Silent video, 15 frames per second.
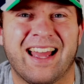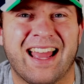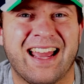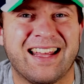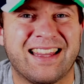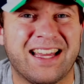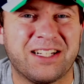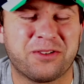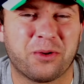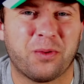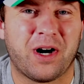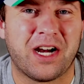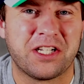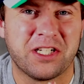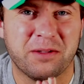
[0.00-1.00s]
Hey, thanks for
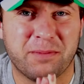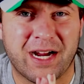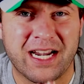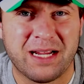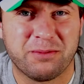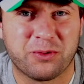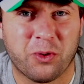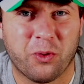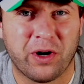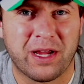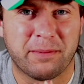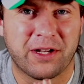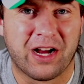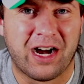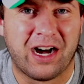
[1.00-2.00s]
watching. My name's Corey.
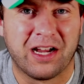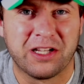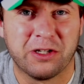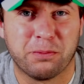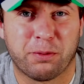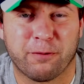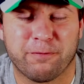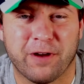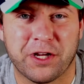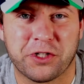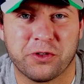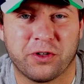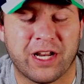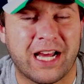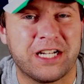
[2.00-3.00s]
I'm an audio
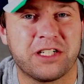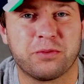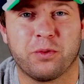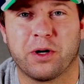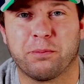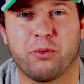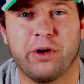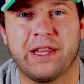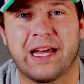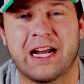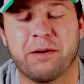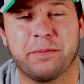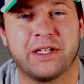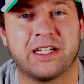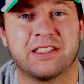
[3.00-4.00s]
professional, and I just want to point that
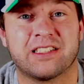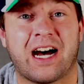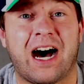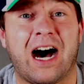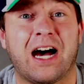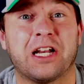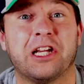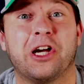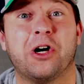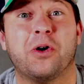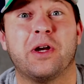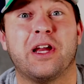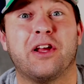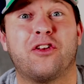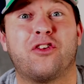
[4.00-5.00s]
out because
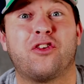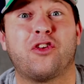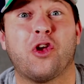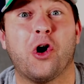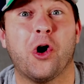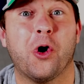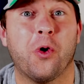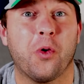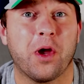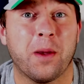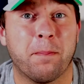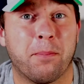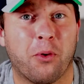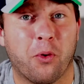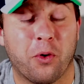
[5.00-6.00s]
audio is so
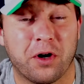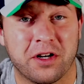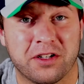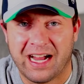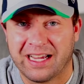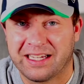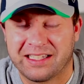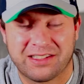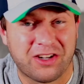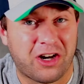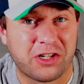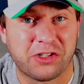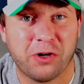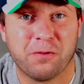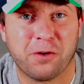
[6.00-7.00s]
important. I
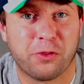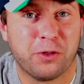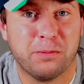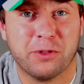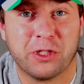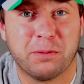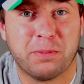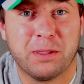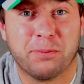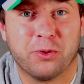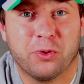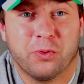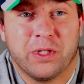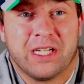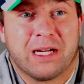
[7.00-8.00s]
talk to over 3 million
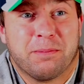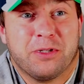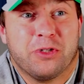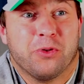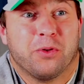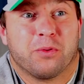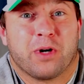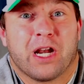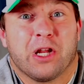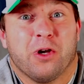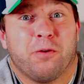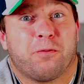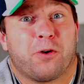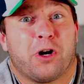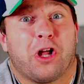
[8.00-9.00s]
people a week. I've been doing
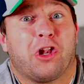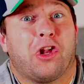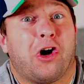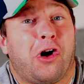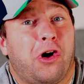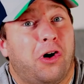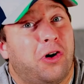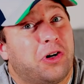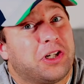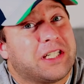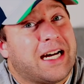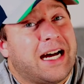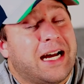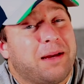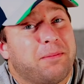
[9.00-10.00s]
radio for a long
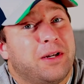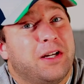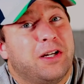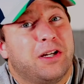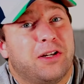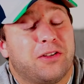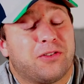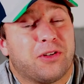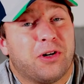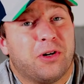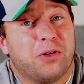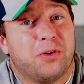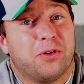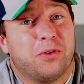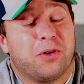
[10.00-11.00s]
time.
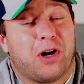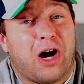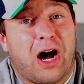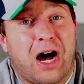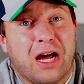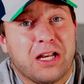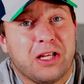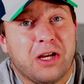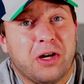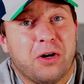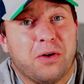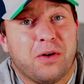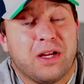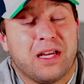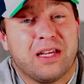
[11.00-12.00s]
So,
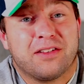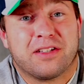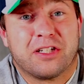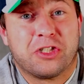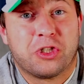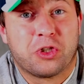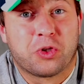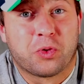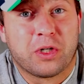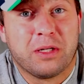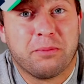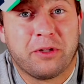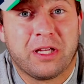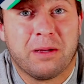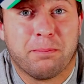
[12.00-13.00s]
audio is
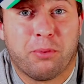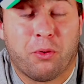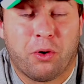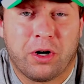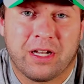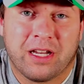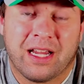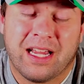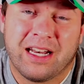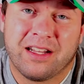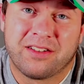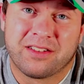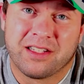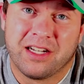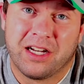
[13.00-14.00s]
extremely important, and
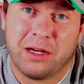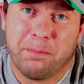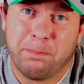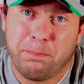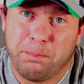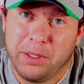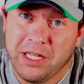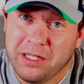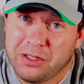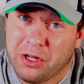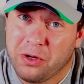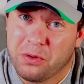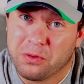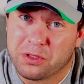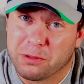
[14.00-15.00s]
it's a big
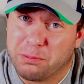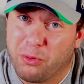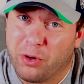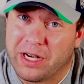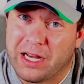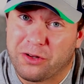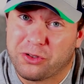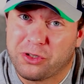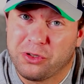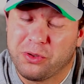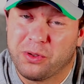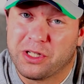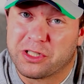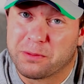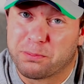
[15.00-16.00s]
note to point out too.
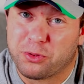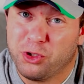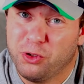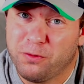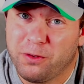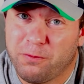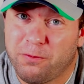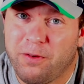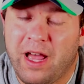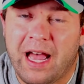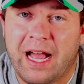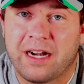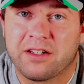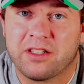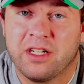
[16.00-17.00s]
It's a proven
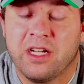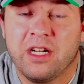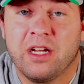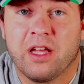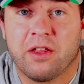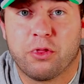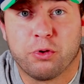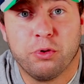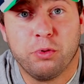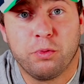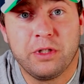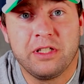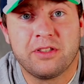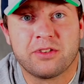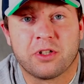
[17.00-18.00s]
fact through
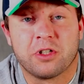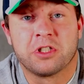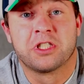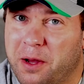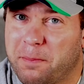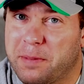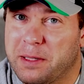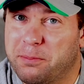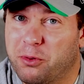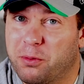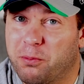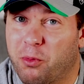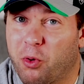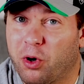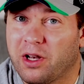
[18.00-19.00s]
research, people are
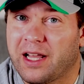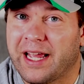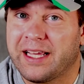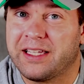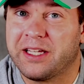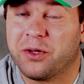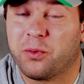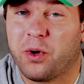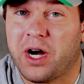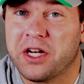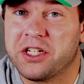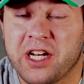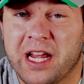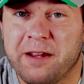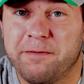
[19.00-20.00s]
more likely to
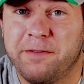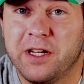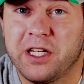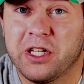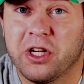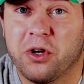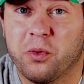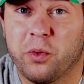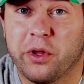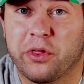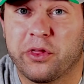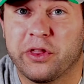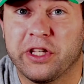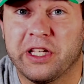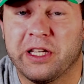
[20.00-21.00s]
watch a video with
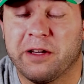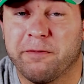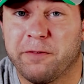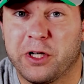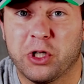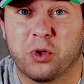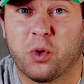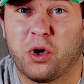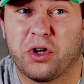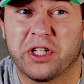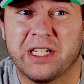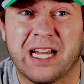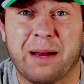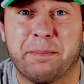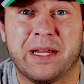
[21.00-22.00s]
the video quality
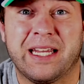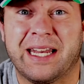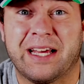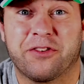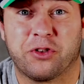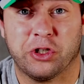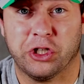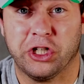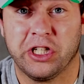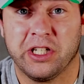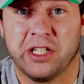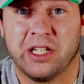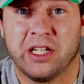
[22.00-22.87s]
not being as good,